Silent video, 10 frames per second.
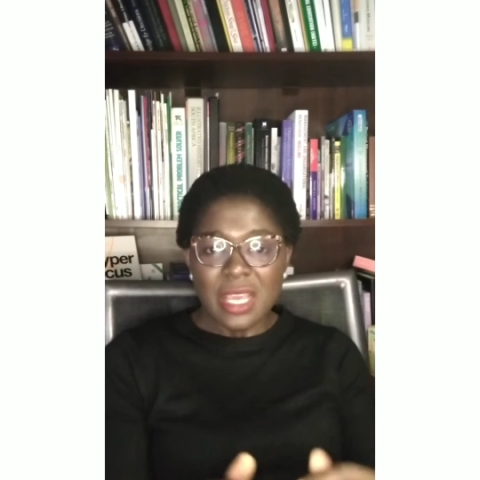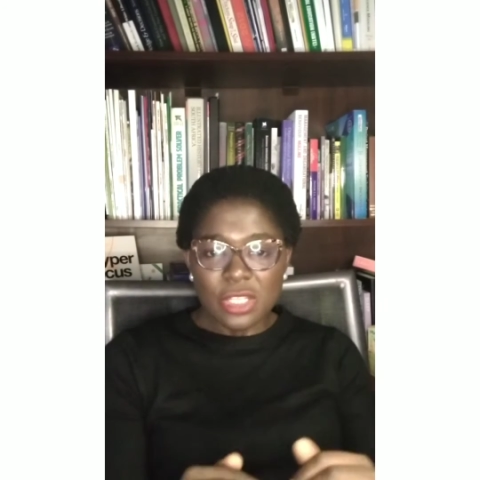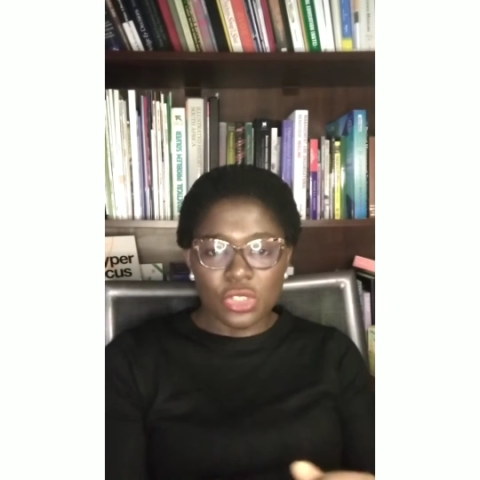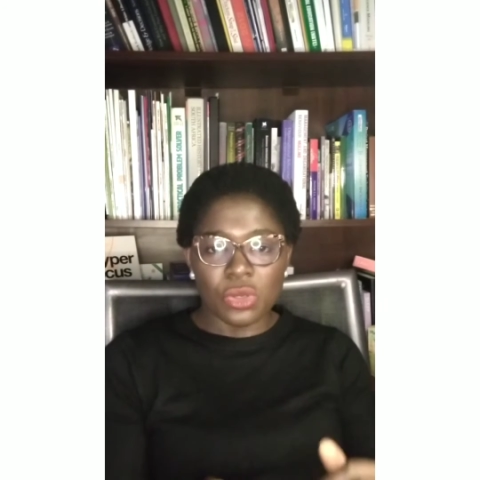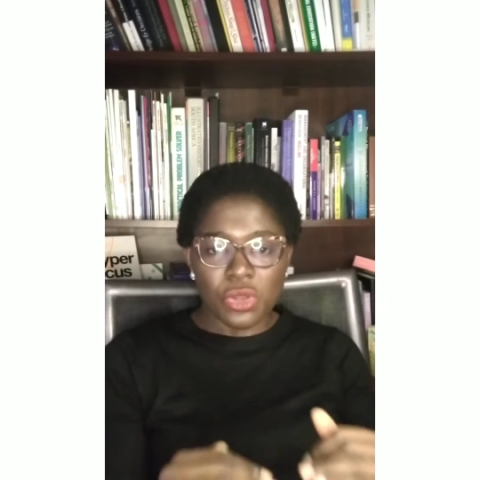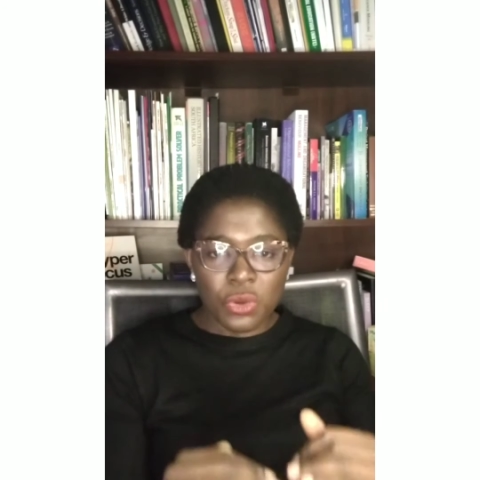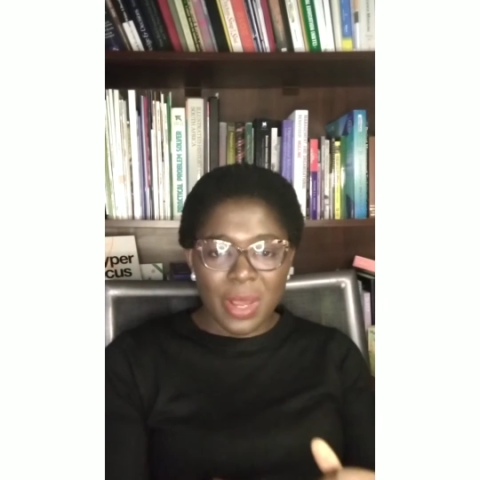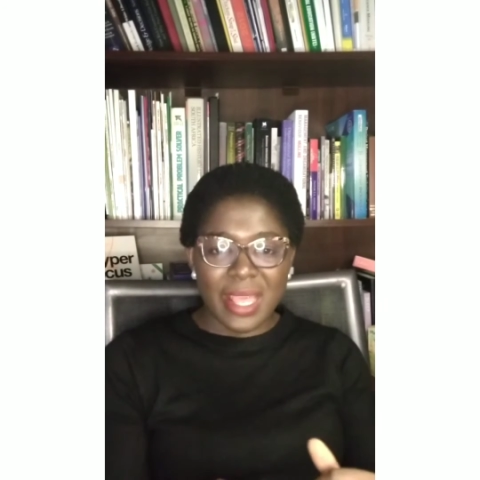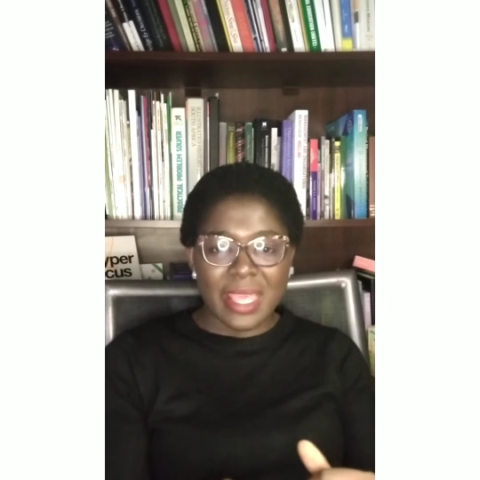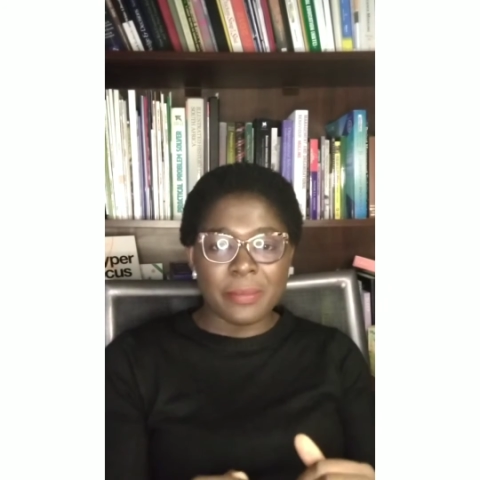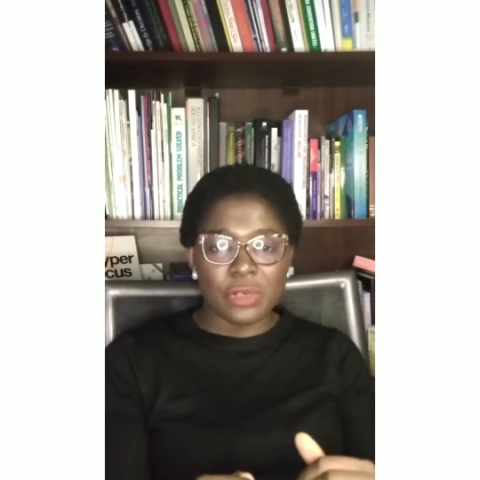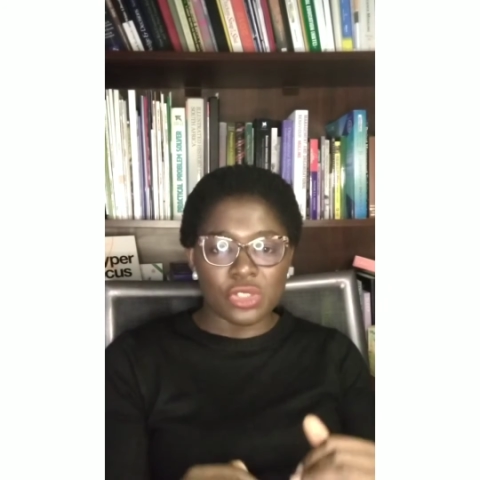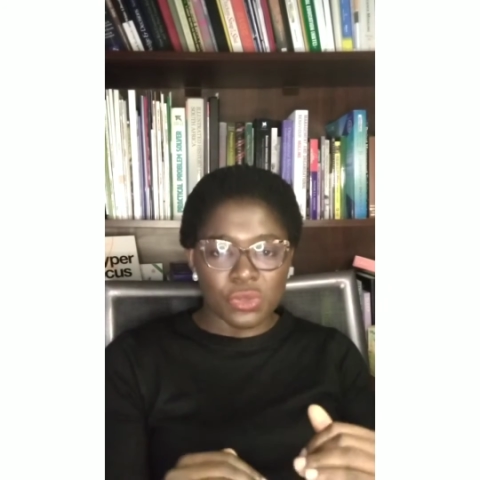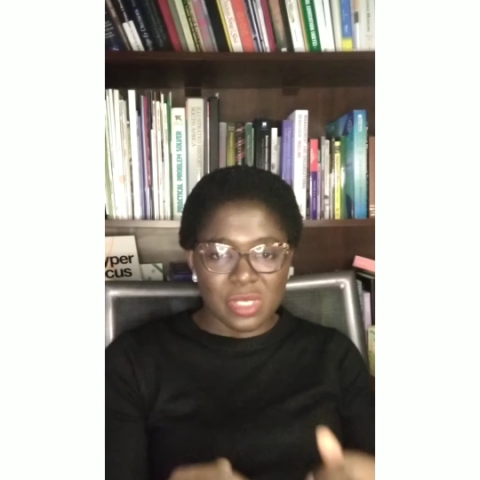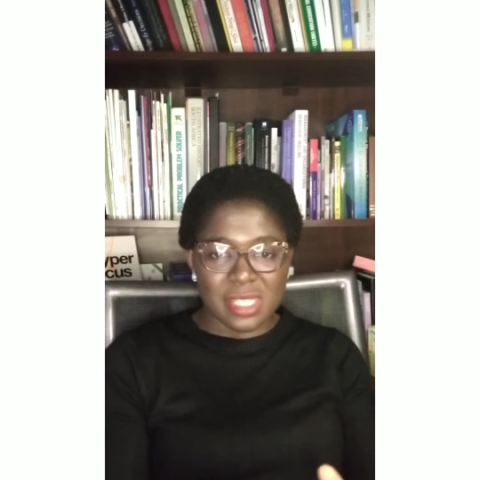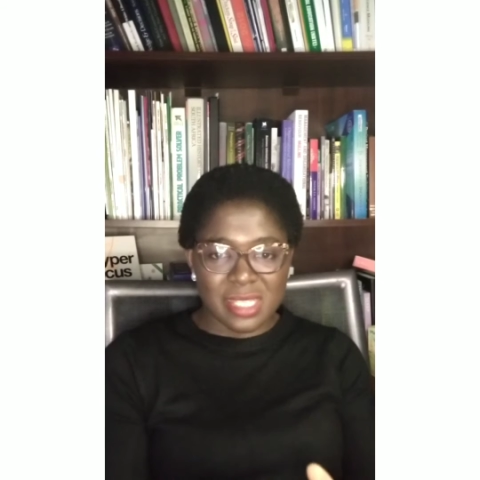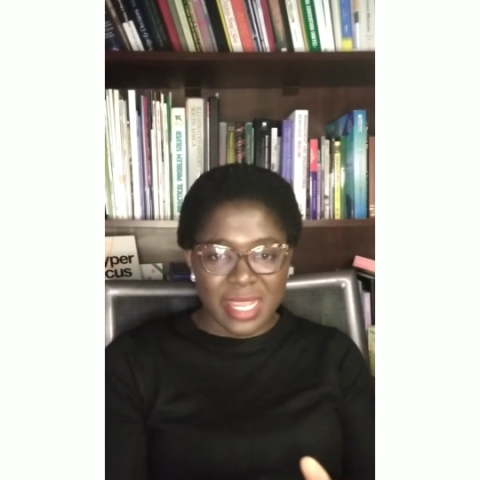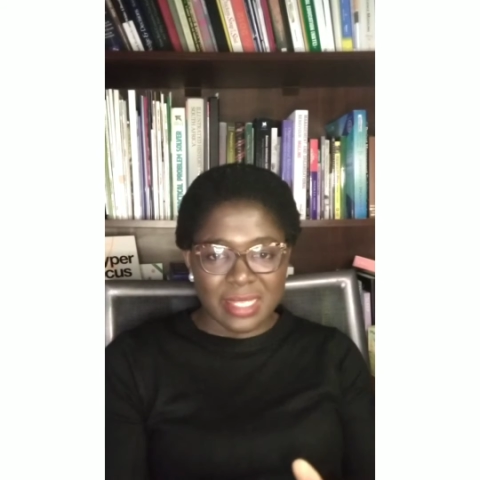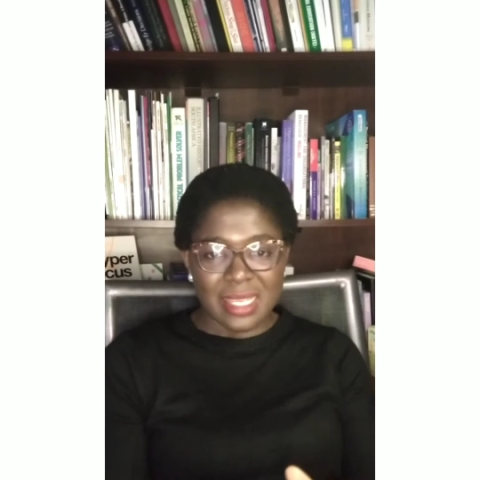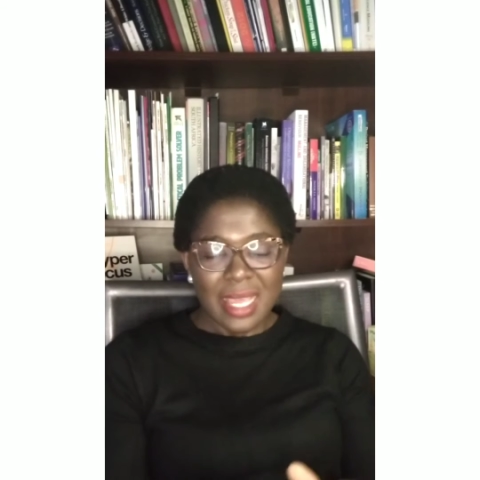So you are able to
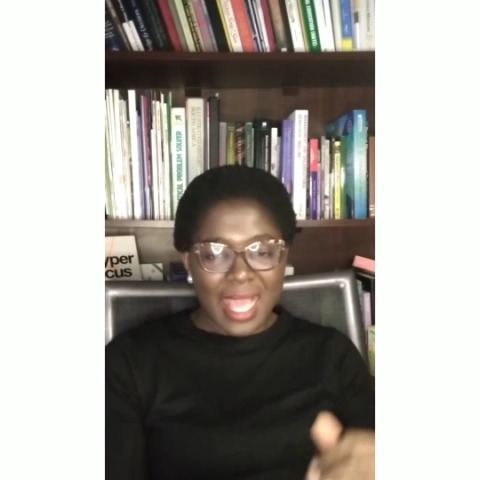set